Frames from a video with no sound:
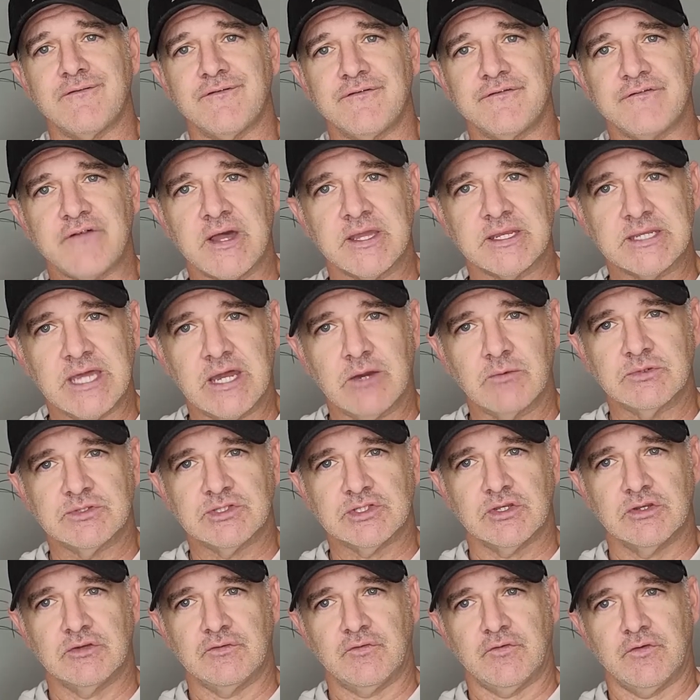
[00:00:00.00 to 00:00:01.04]
find out what's
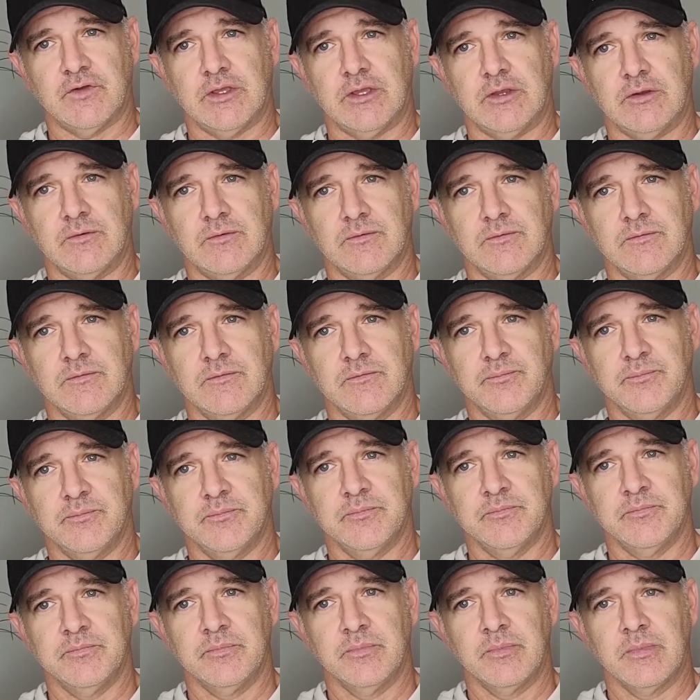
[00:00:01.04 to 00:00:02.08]
good for you.
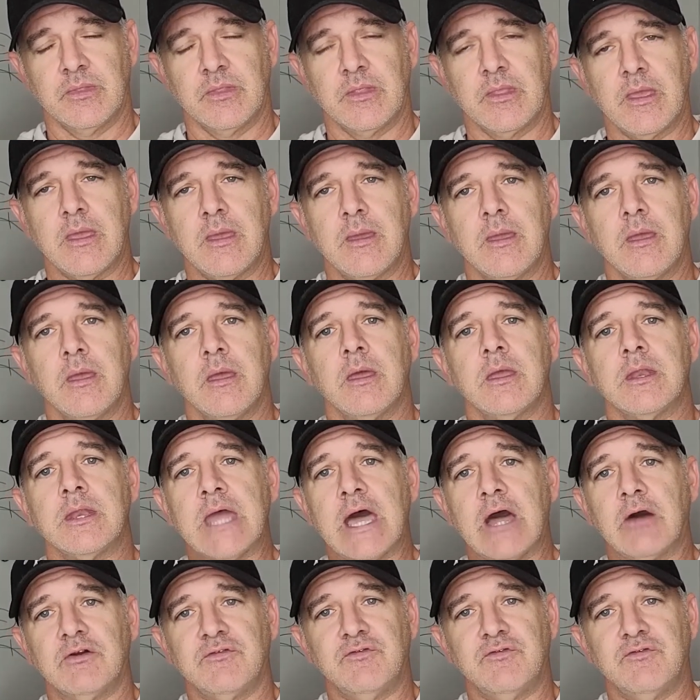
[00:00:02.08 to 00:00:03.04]
Now,